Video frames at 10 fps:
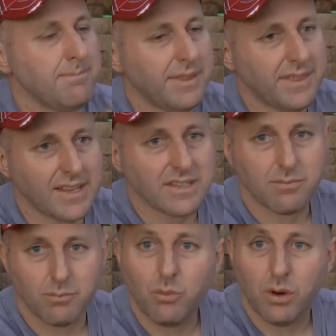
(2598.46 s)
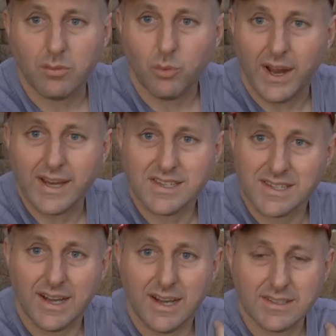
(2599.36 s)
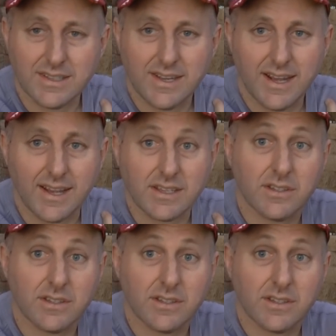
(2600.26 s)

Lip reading: But that's what wages are today.